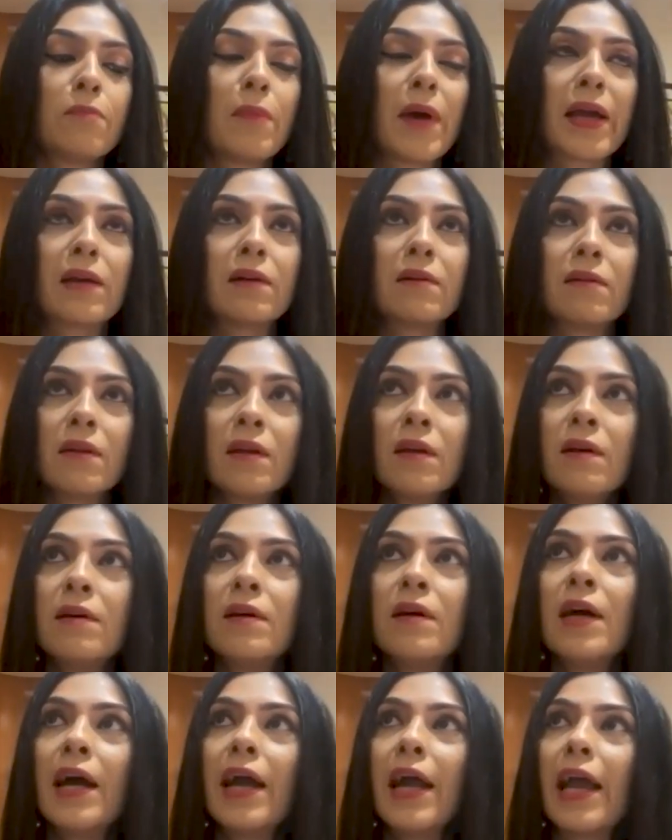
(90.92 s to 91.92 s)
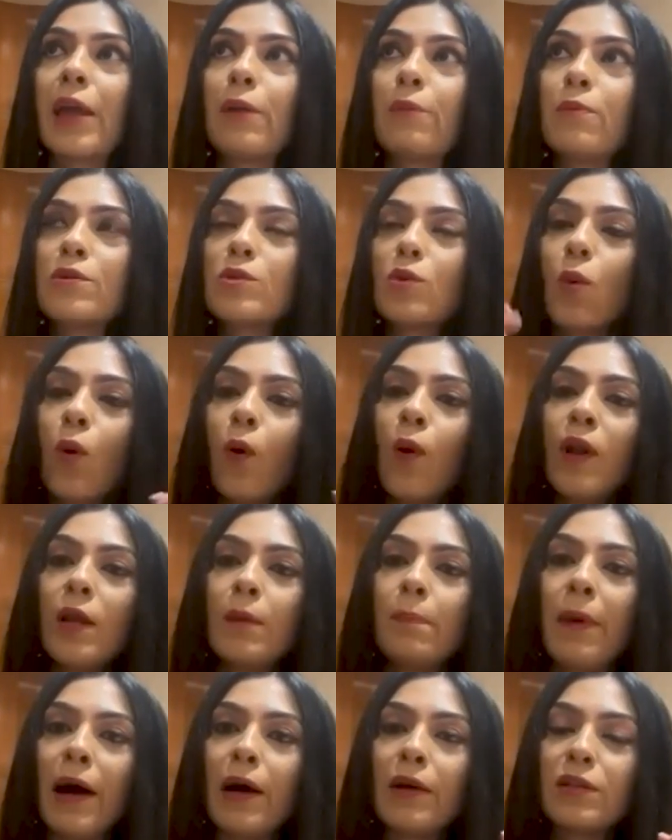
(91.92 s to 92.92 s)
my career, it was all
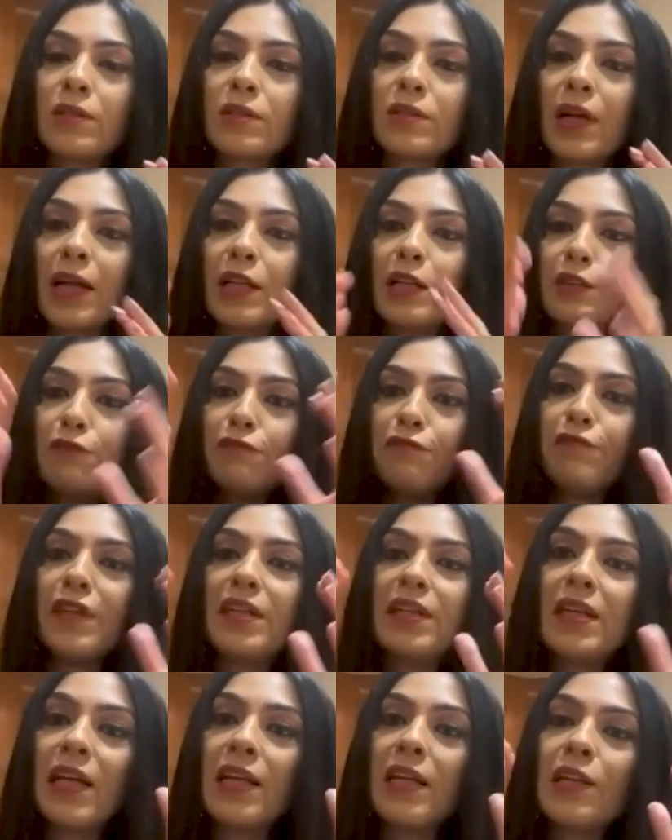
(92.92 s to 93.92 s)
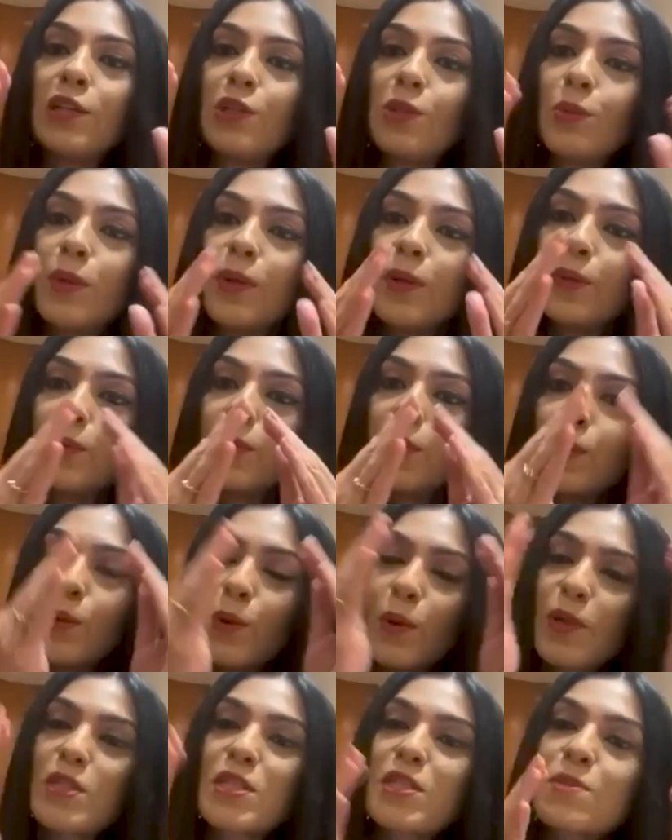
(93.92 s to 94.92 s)
about trying to fit into
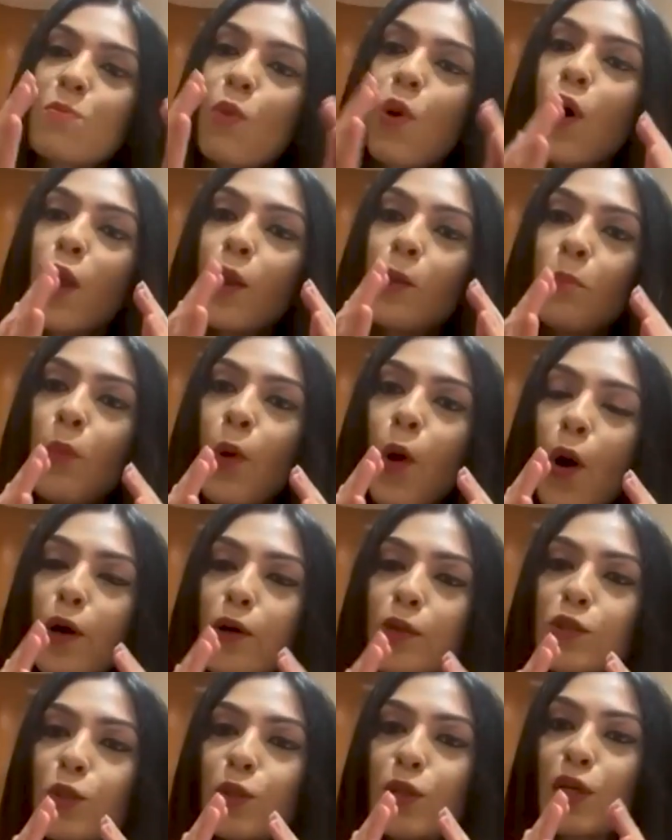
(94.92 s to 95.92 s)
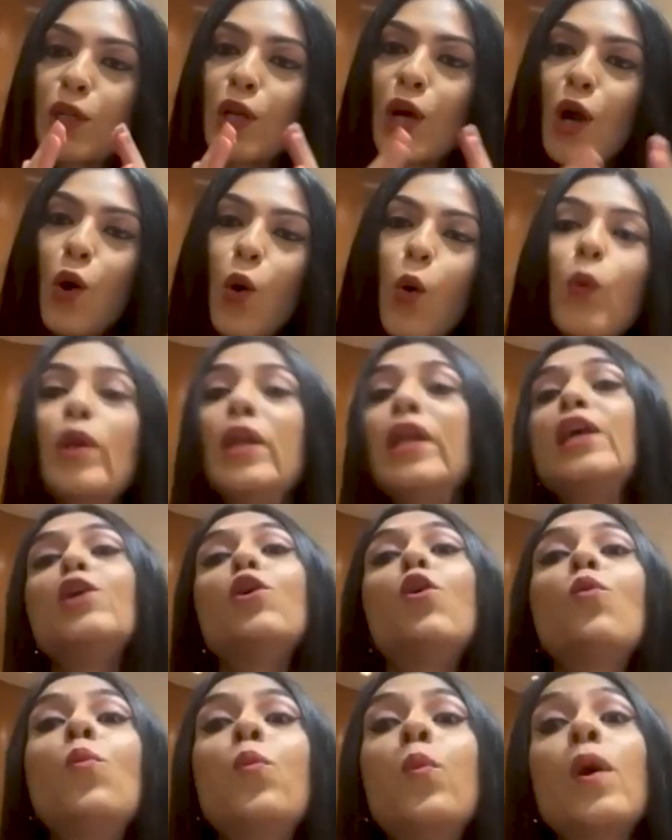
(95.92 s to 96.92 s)
a small box so that only
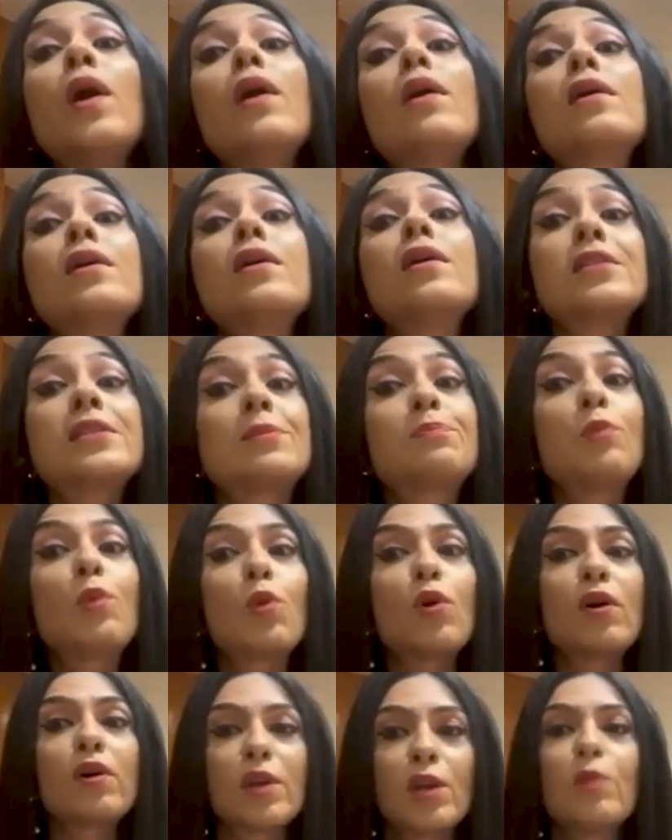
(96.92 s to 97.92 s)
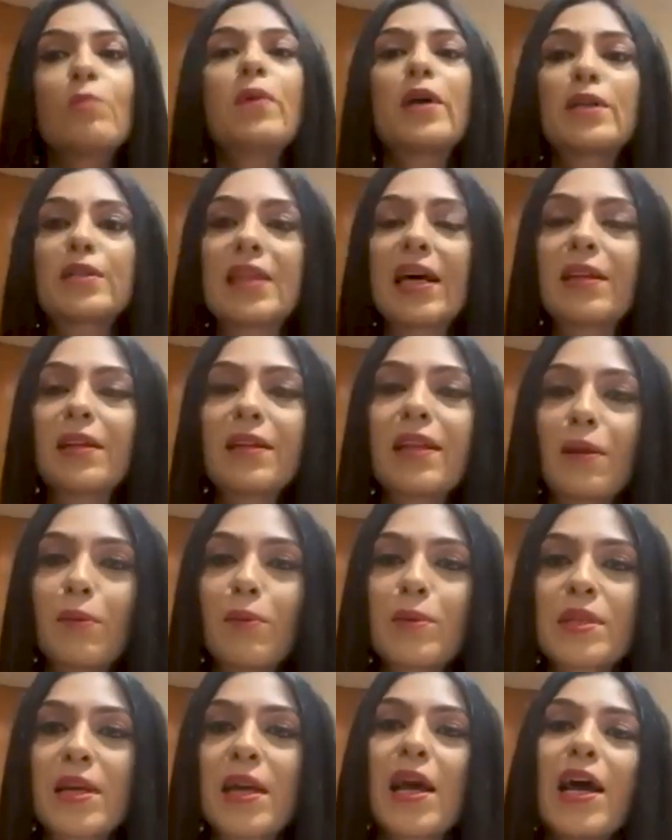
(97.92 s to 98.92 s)
your work spoke, because that
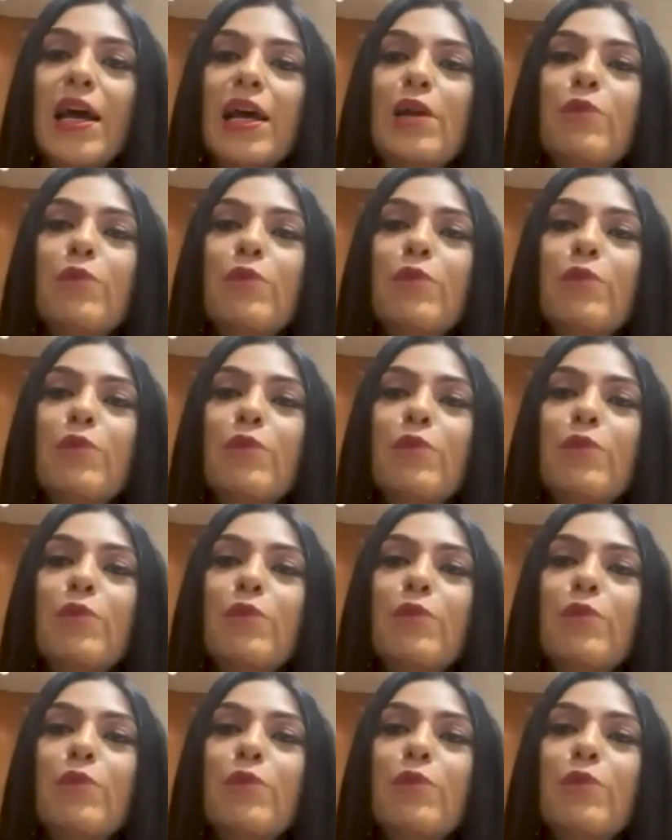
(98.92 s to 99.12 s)
was it.